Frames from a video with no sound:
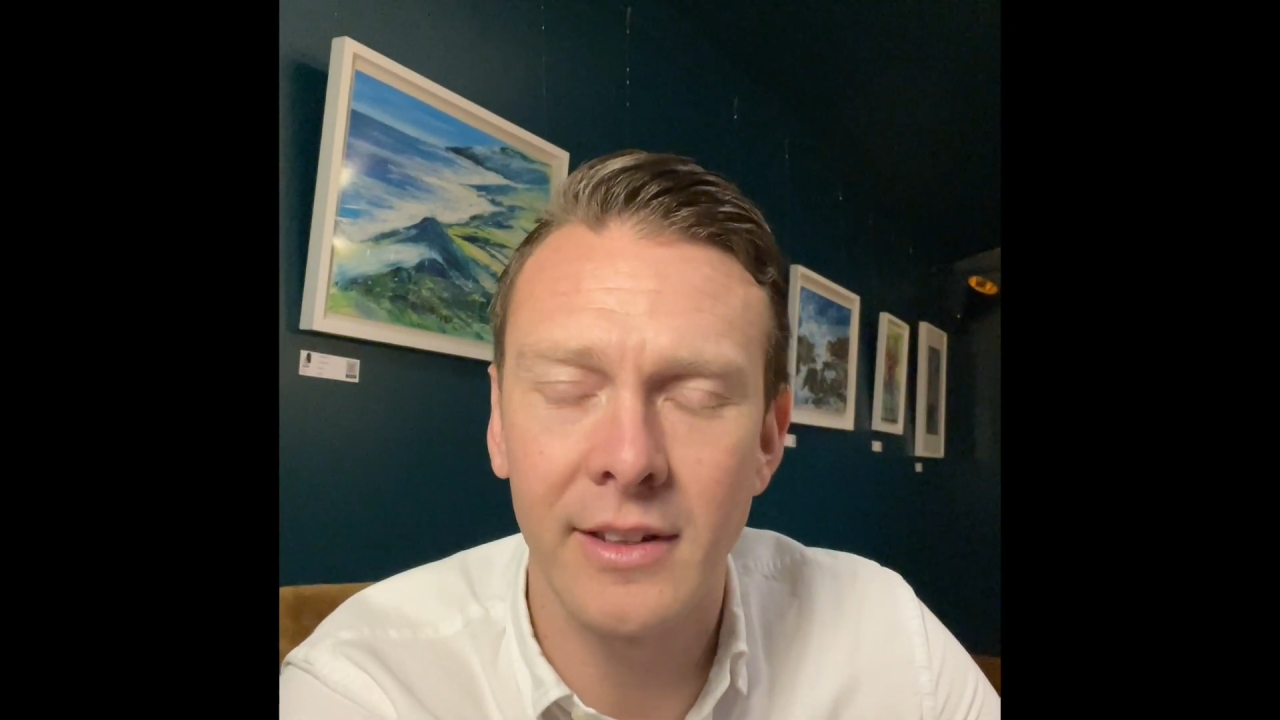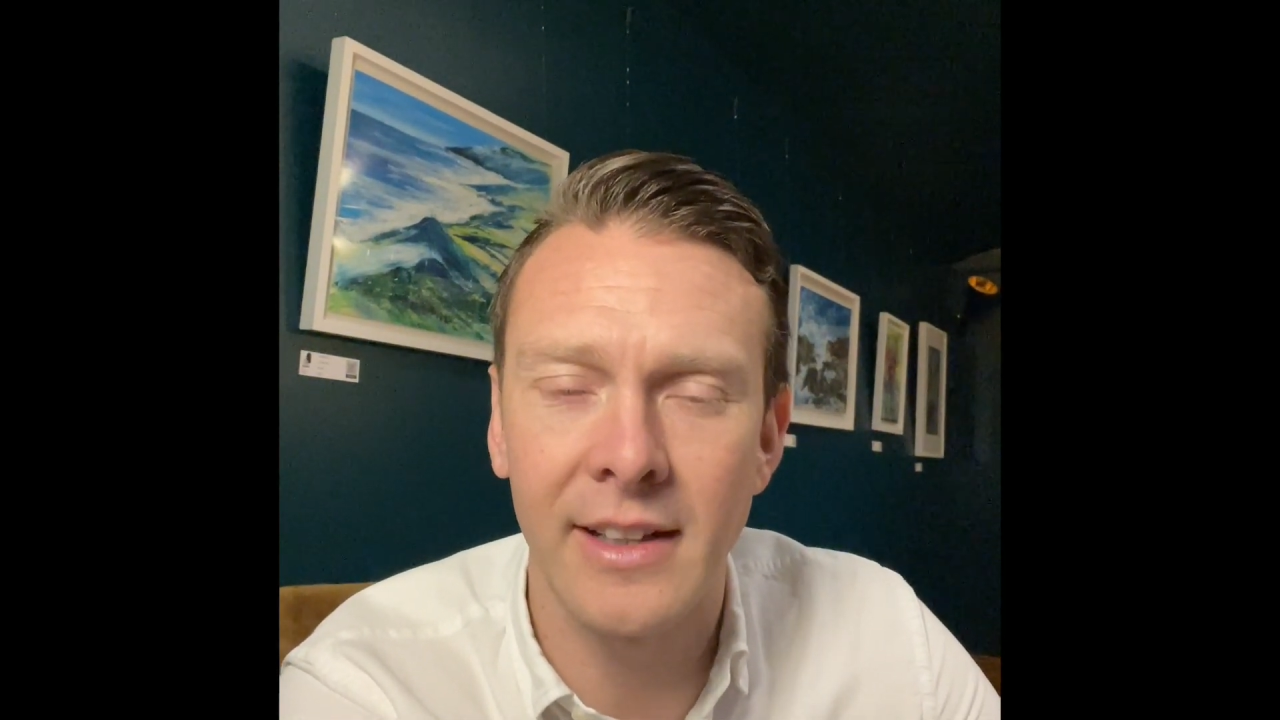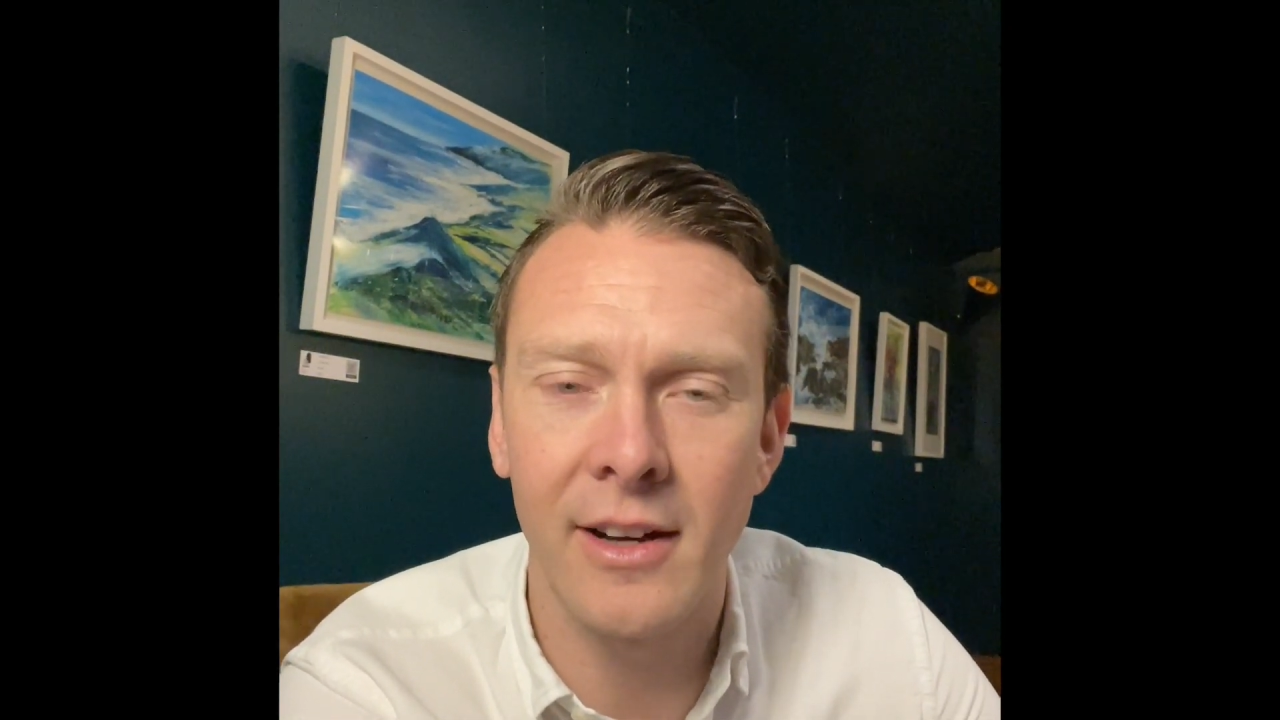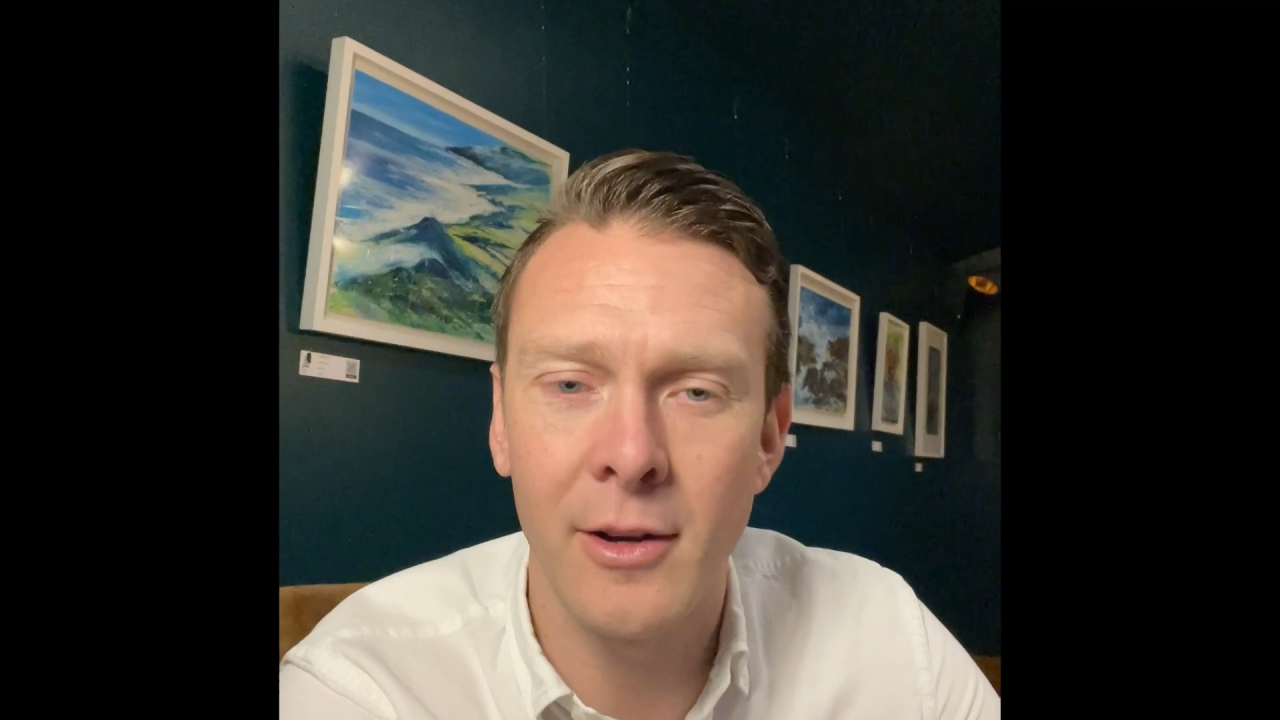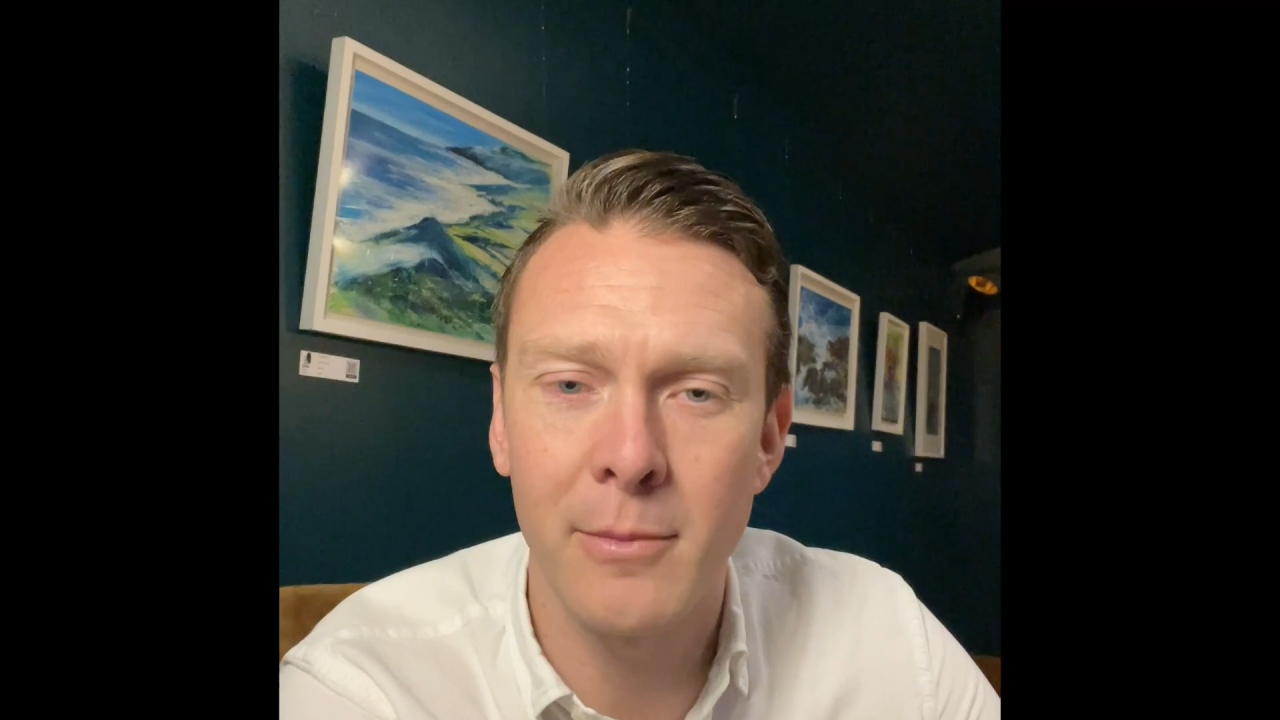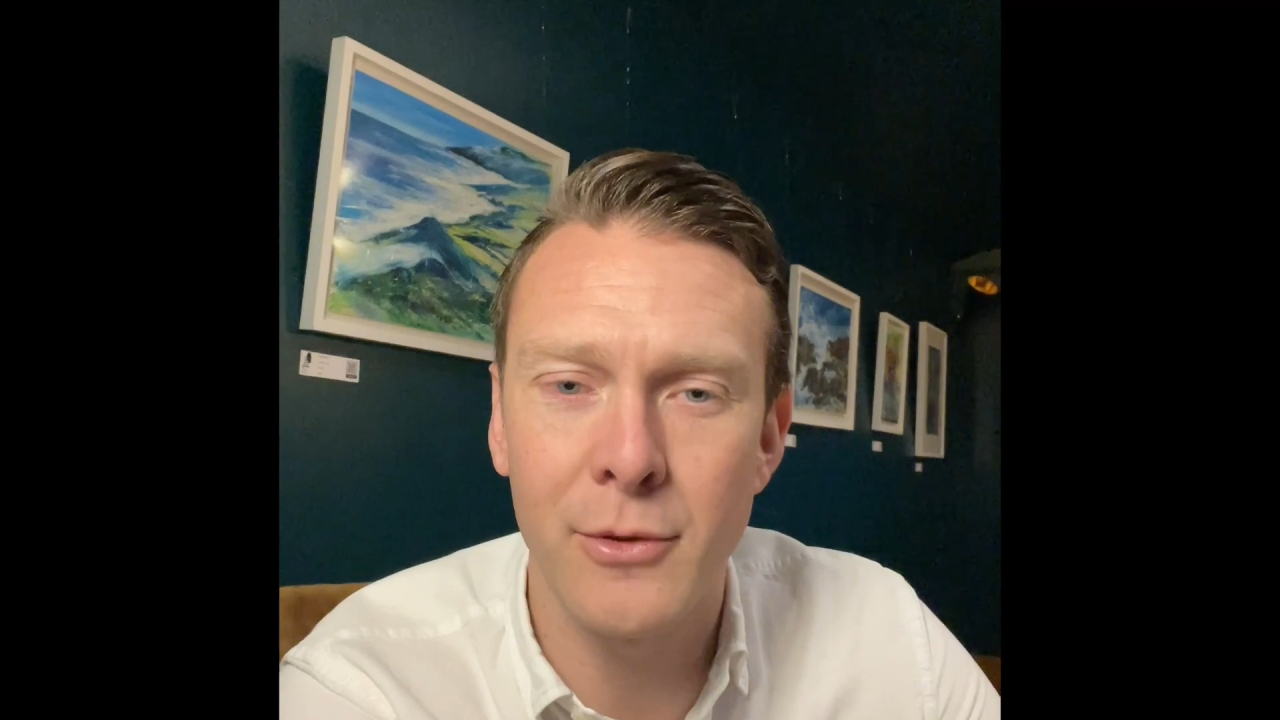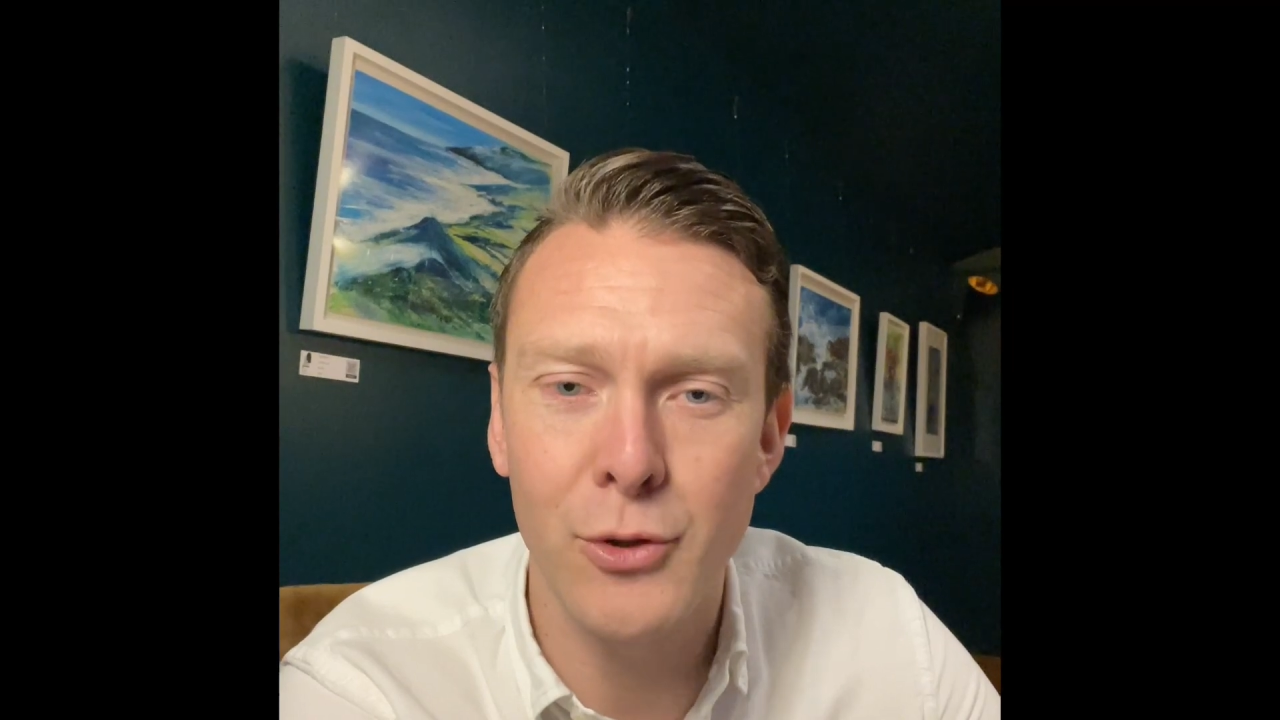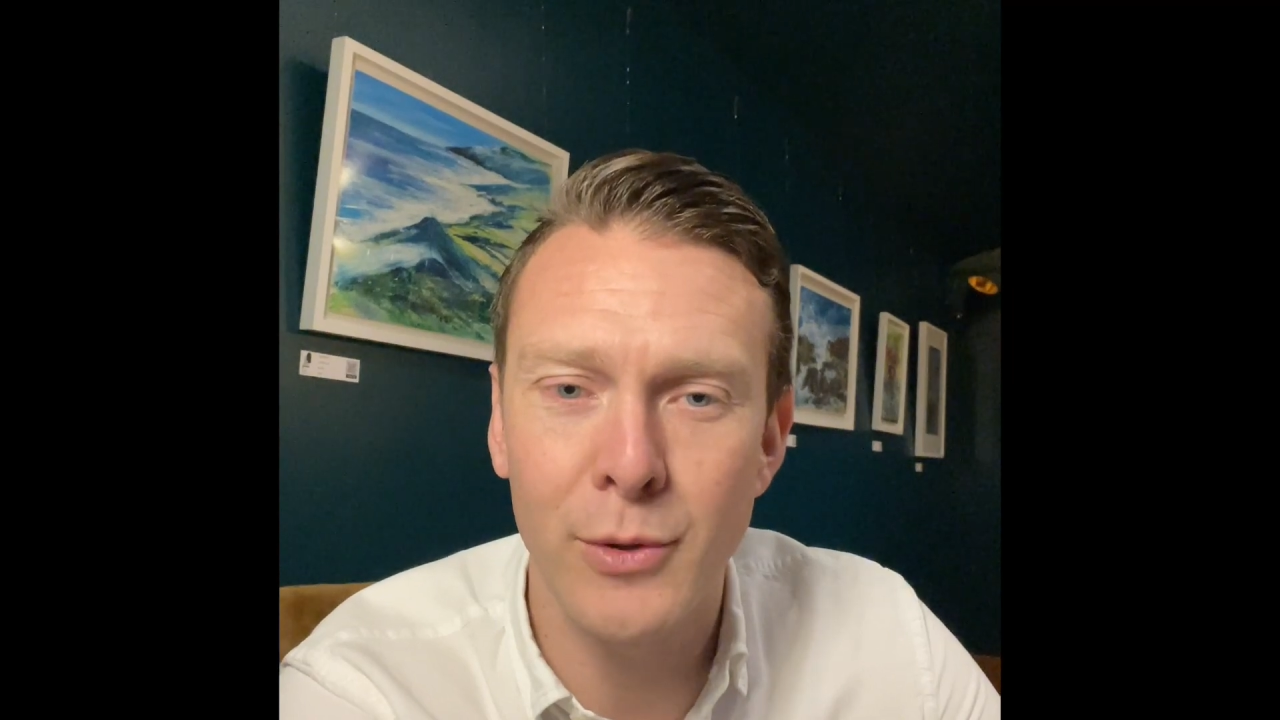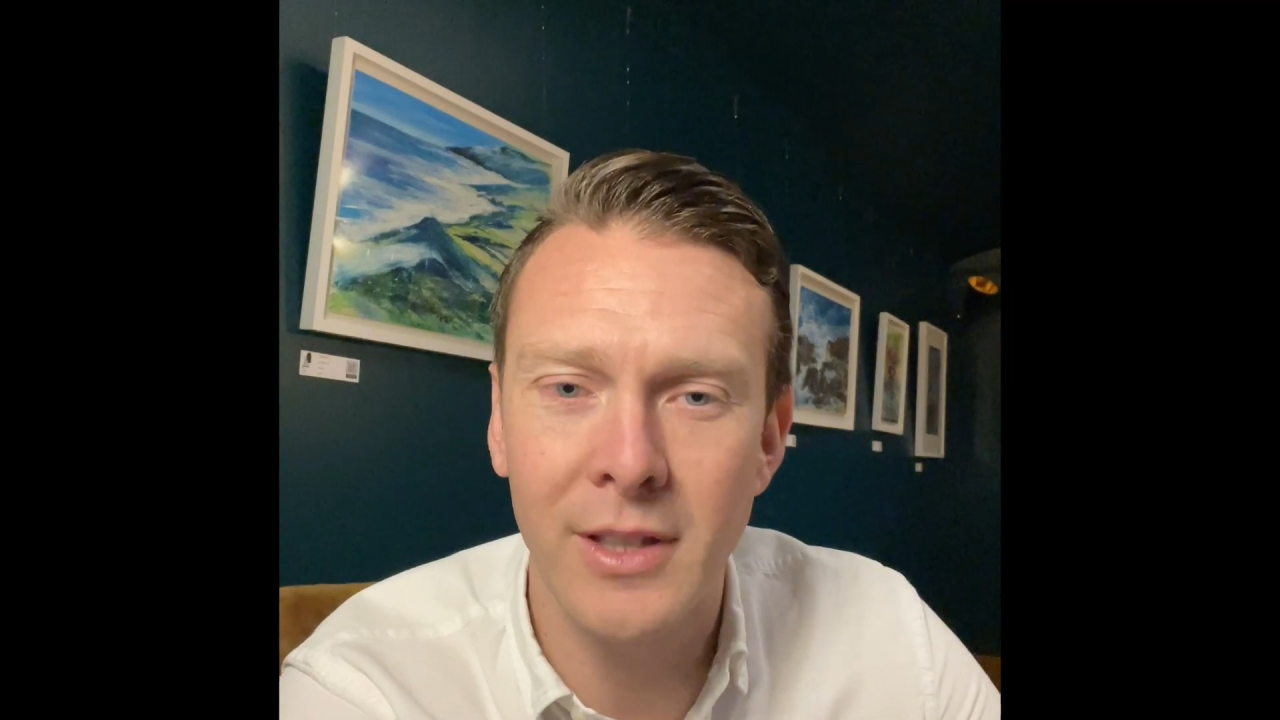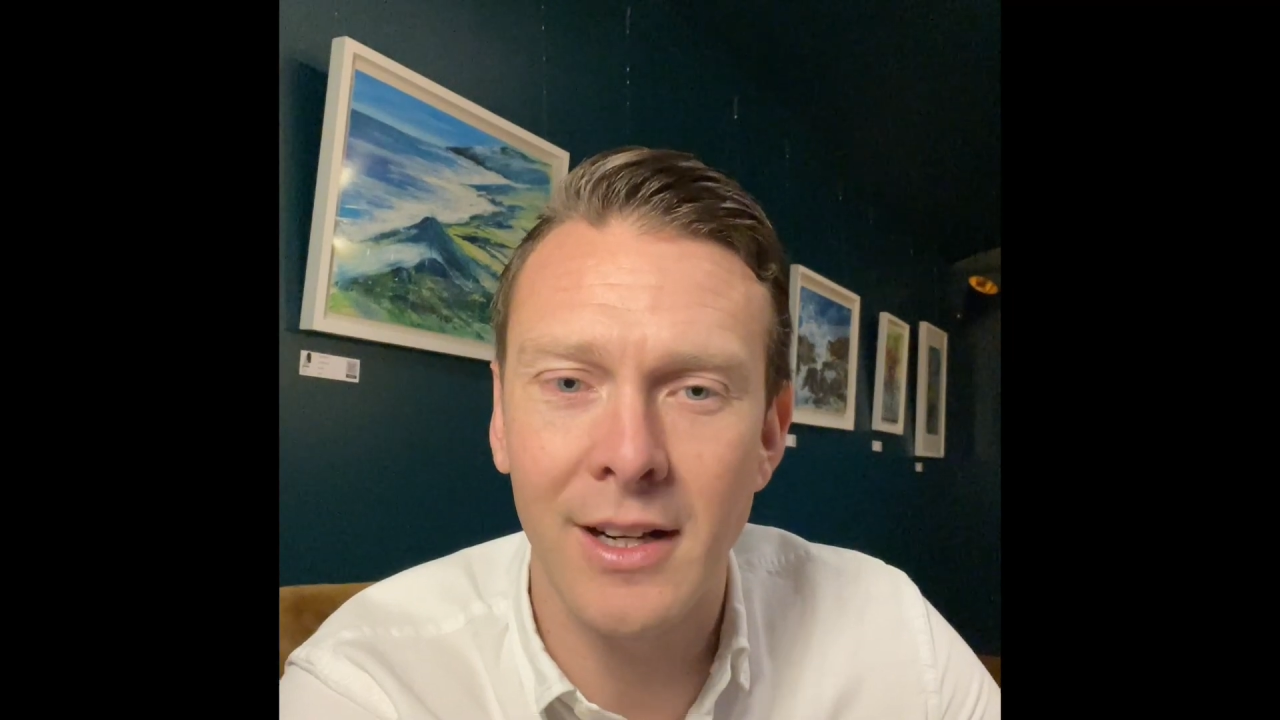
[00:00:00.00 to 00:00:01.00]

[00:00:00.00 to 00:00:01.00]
and I hope you're enjoying